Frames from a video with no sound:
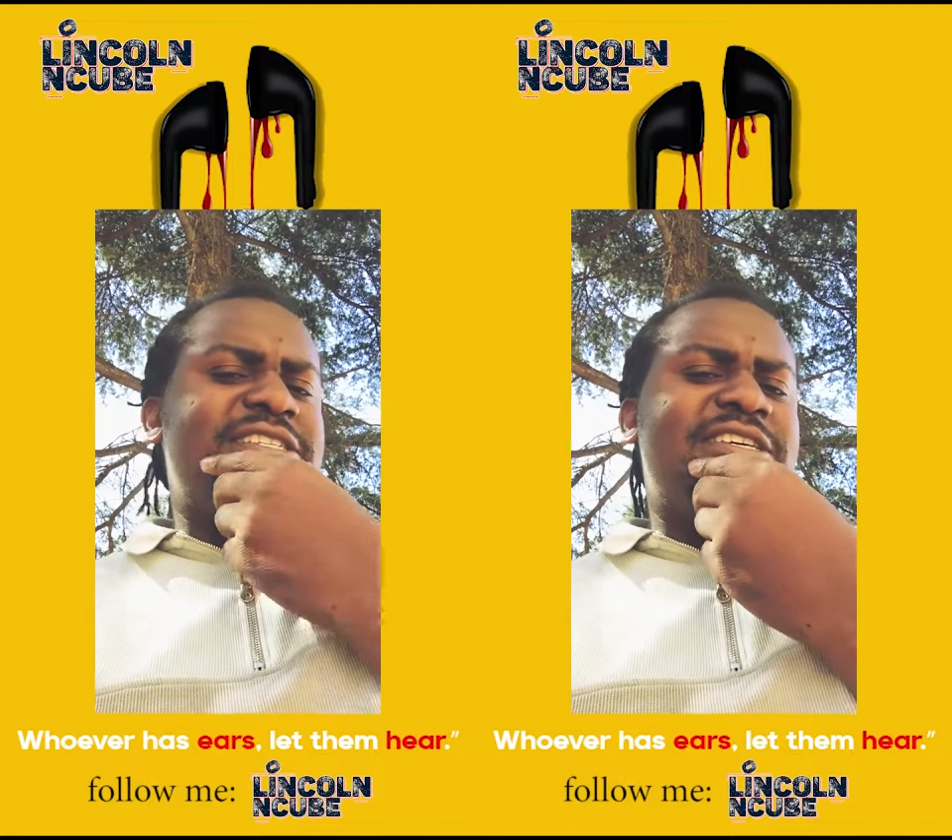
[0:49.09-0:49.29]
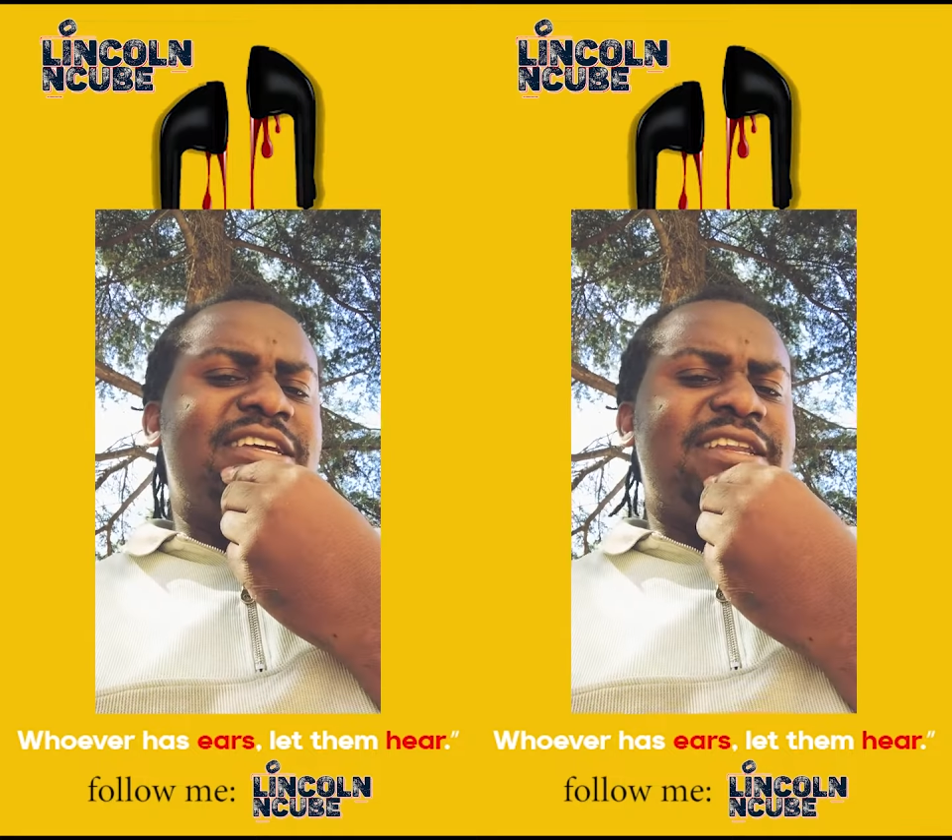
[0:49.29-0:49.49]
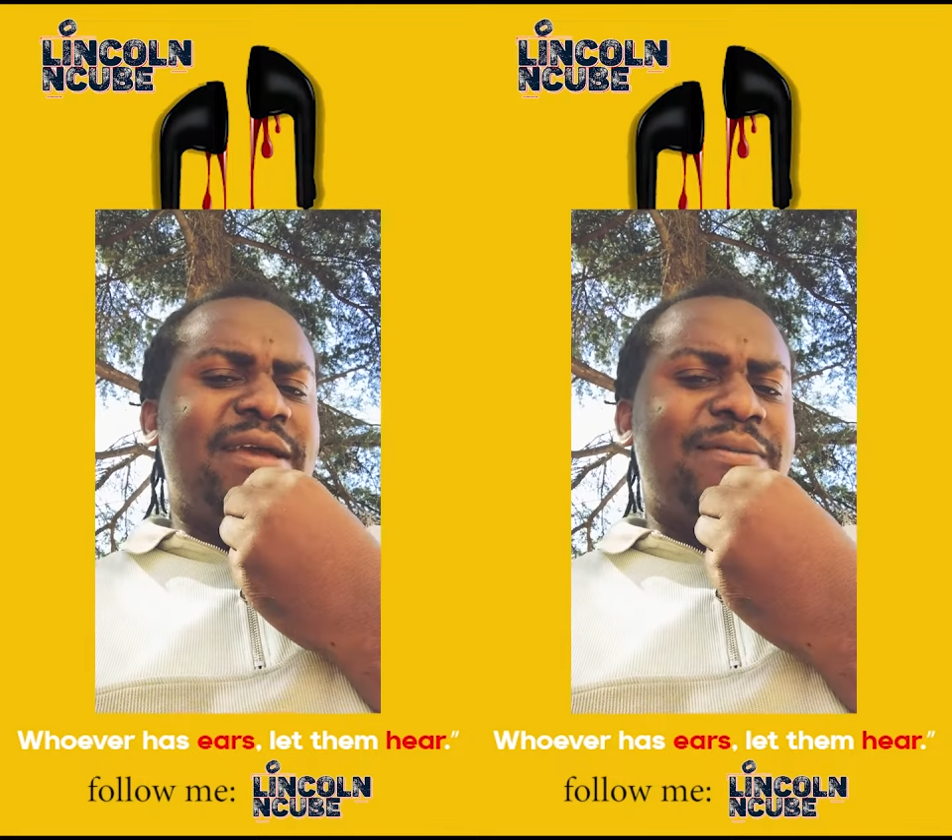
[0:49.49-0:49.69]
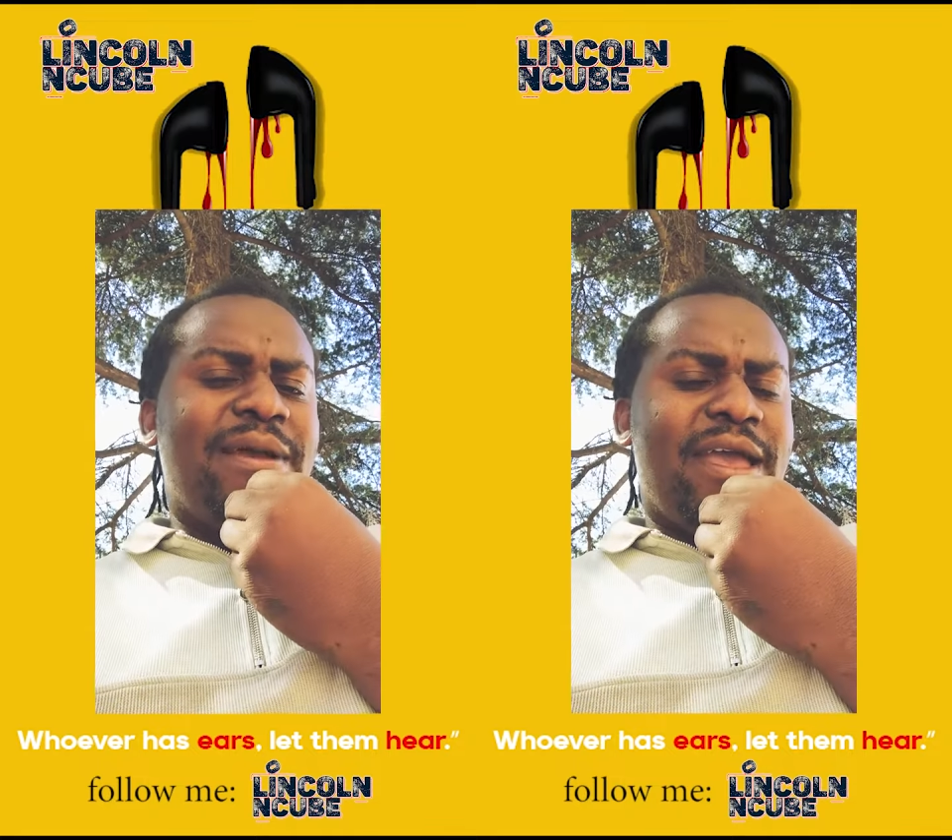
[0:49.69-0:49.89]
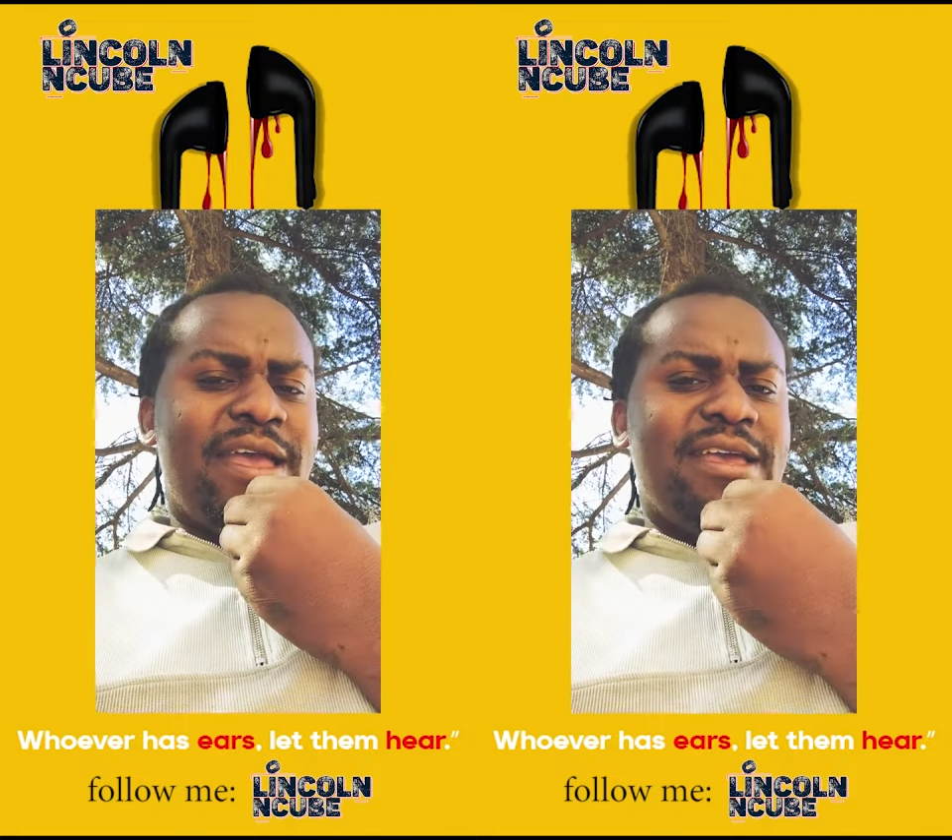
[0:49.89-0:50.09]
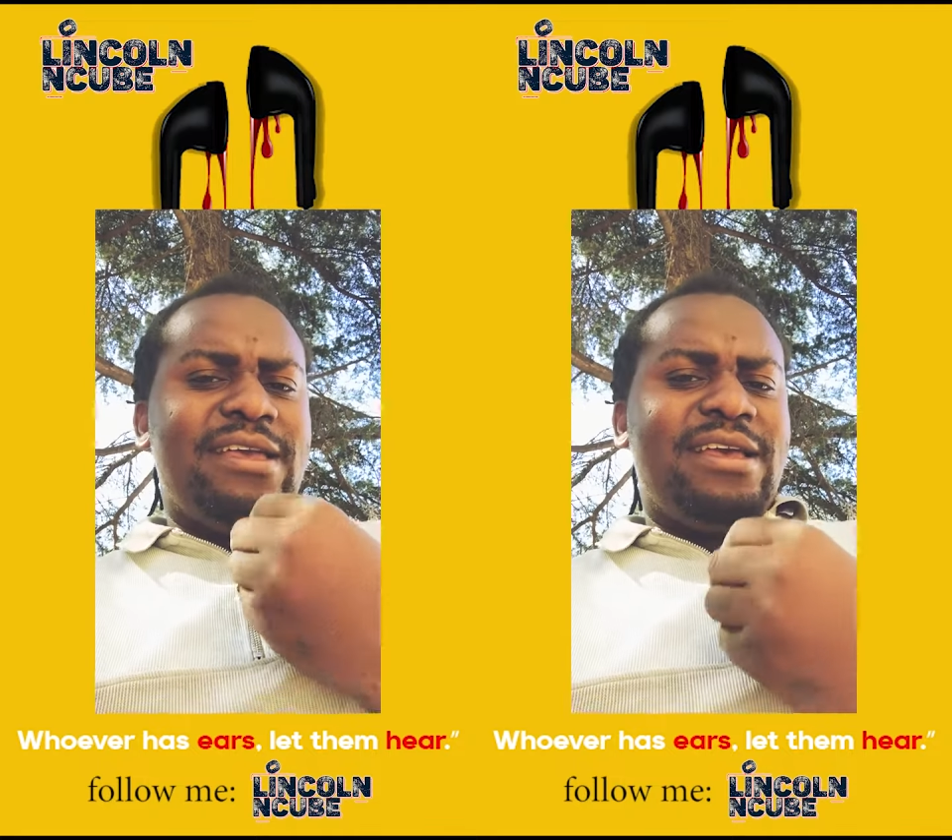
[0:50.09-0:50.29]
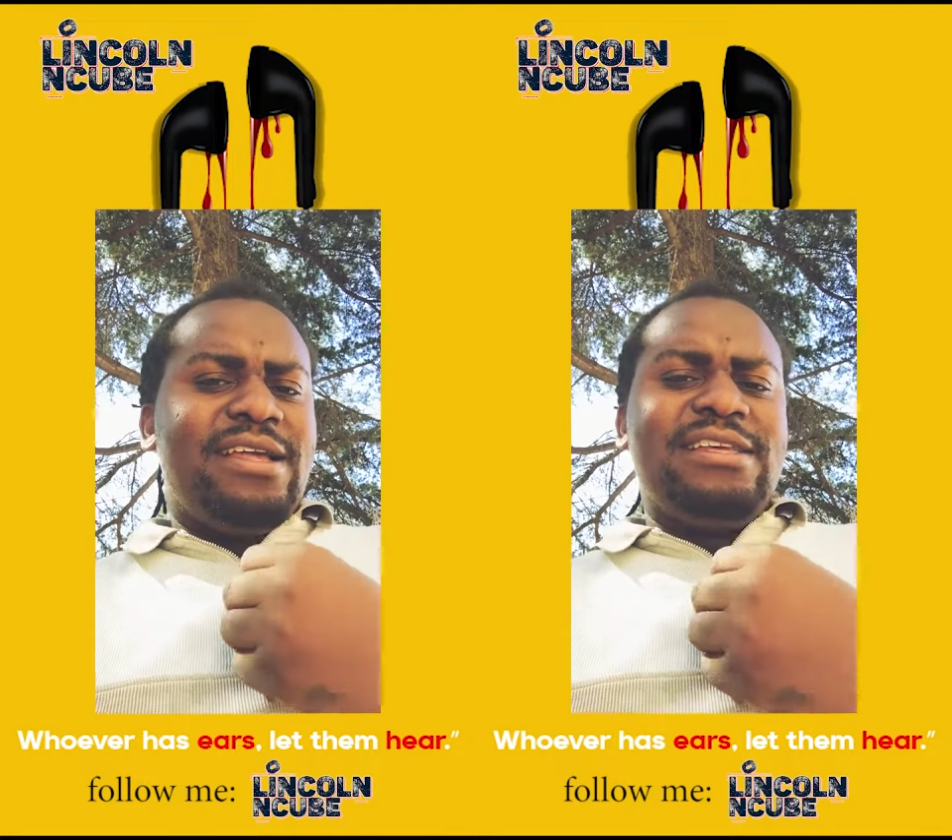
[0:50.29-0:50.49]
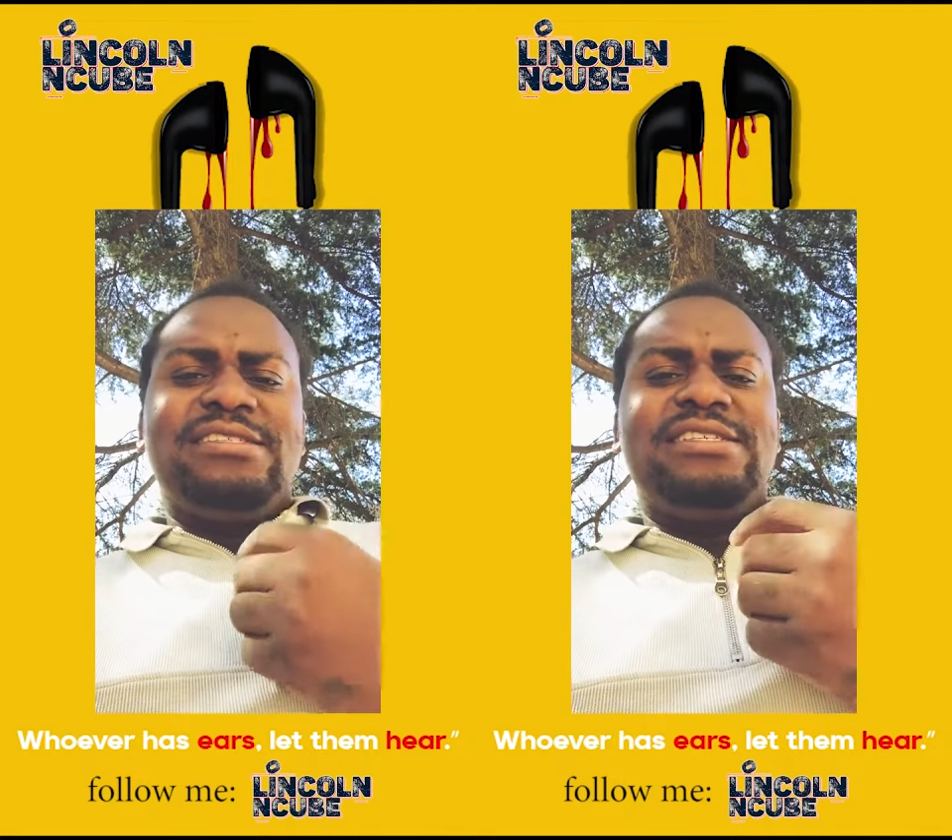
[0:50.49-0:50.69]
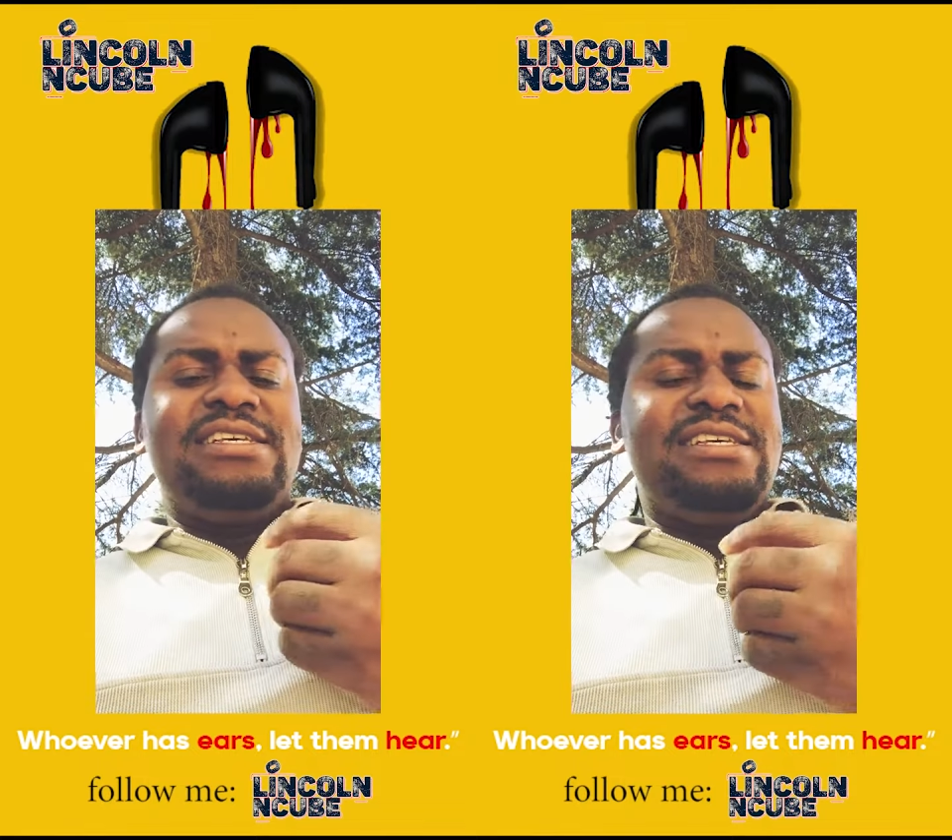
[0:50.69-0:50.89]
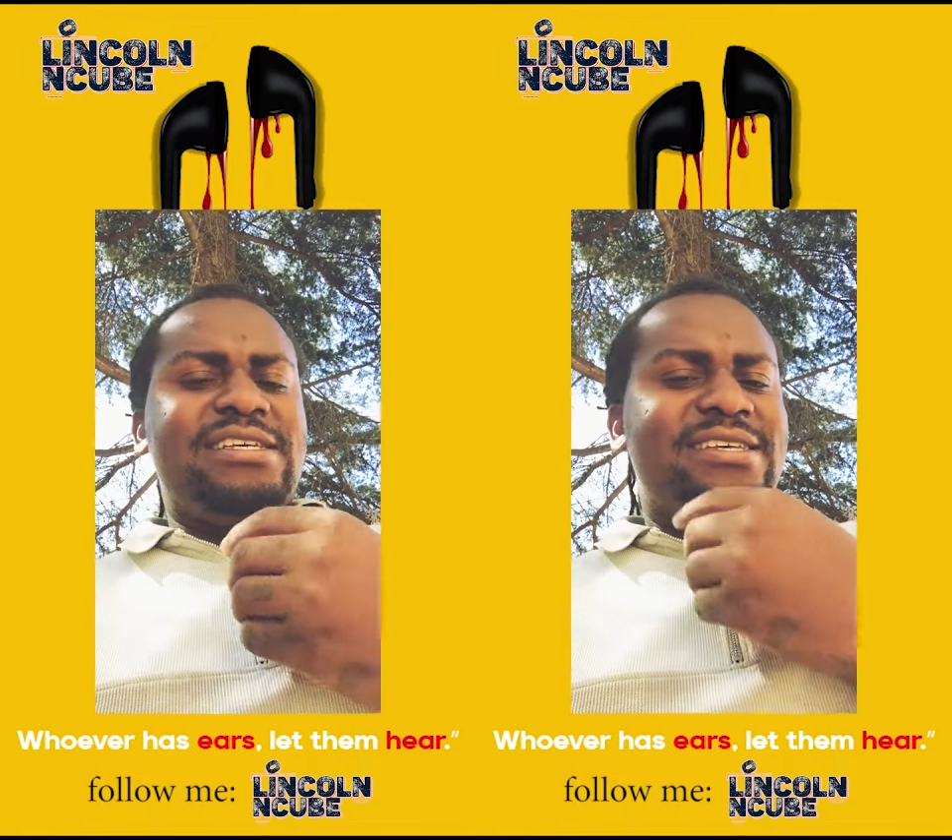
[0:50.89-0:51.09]
i-ten lapha let's
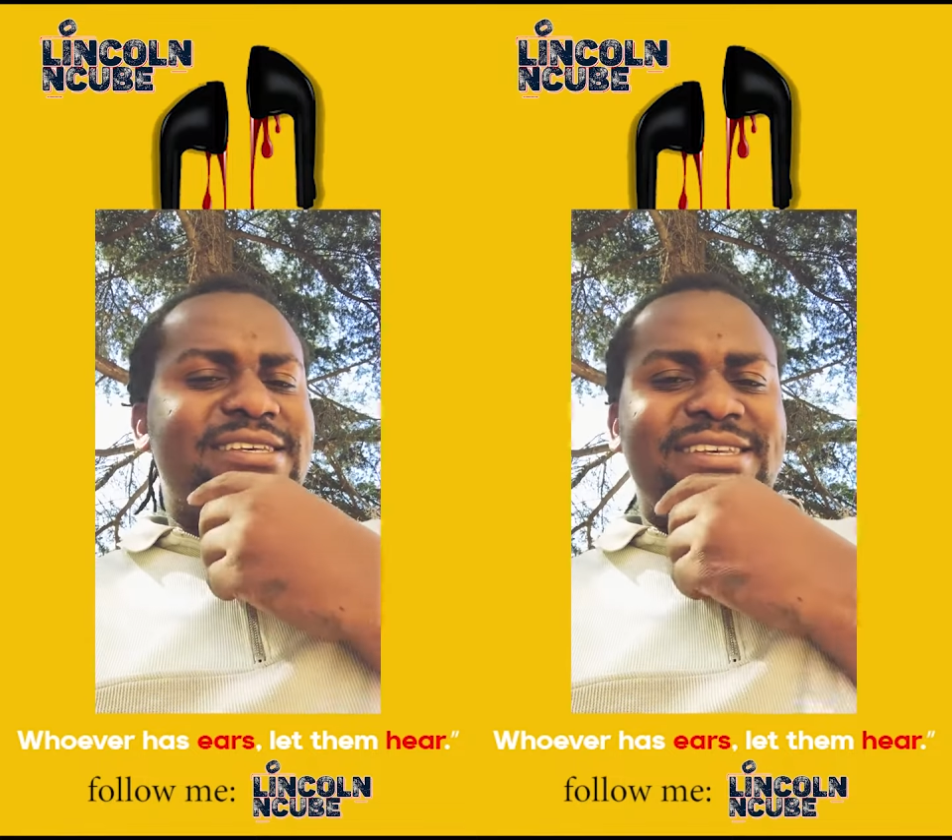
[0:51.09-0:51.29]
say